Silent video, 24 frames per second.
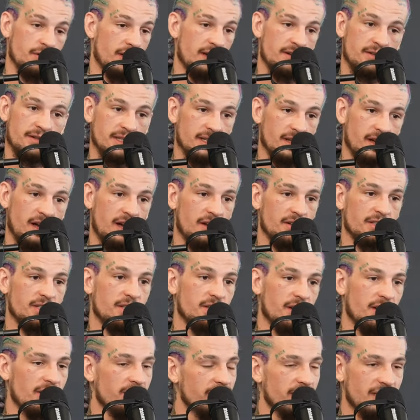dude, I don't, don't eat like hot
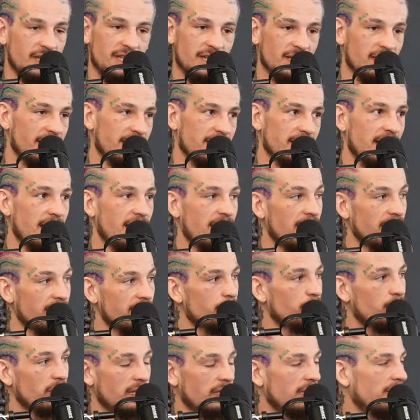Cheeto. I don't eat shit like that. I
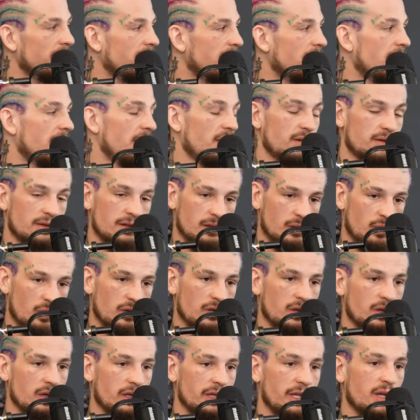eat pretty clean. I eat
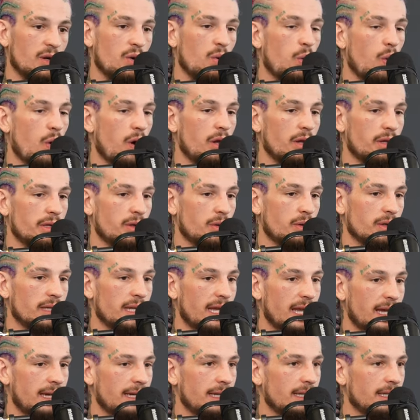clean, quality,
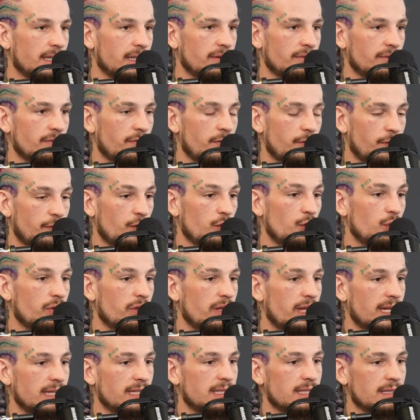organic, and food
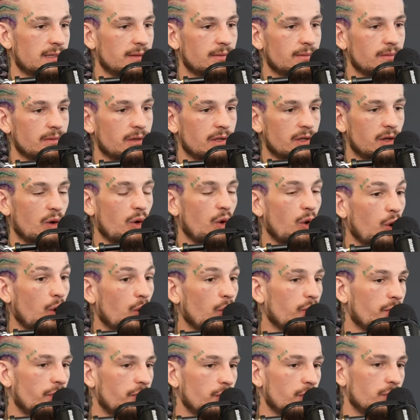that's you know
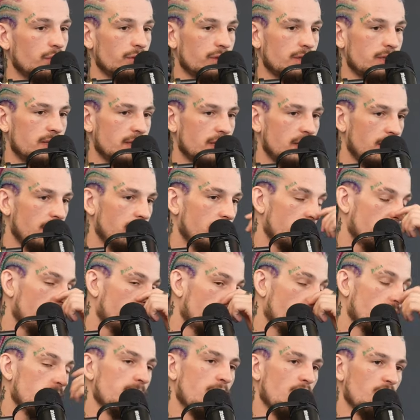whole foods
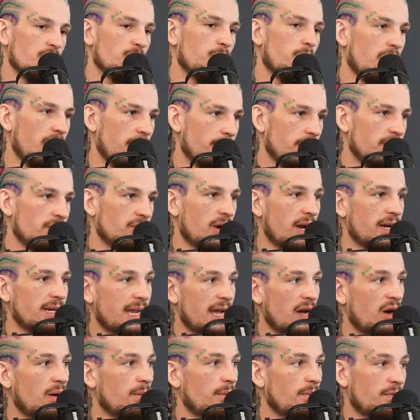for the most part. I mean, right
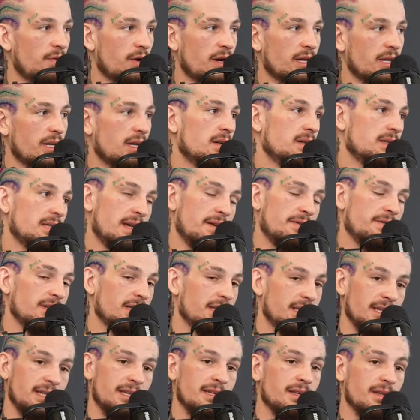now I'm fucking
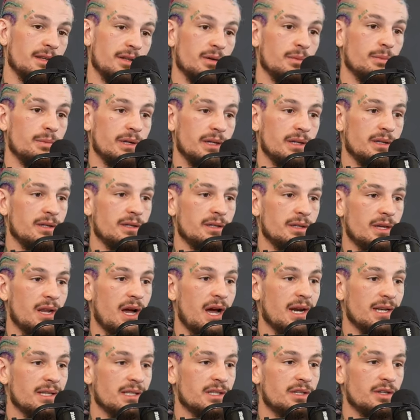definitely eating a little bit
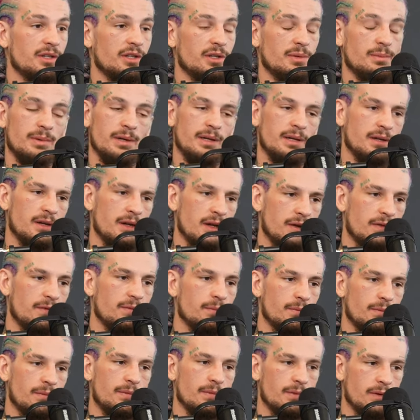not as good, but
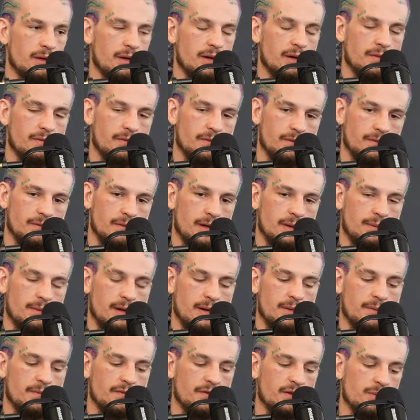um,
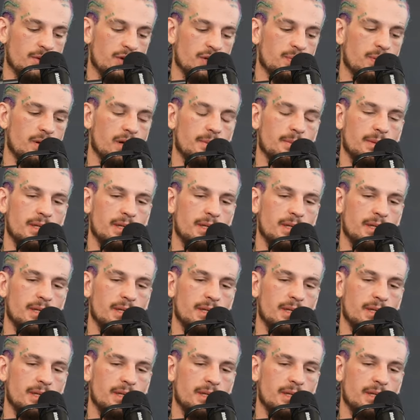um, for the most part,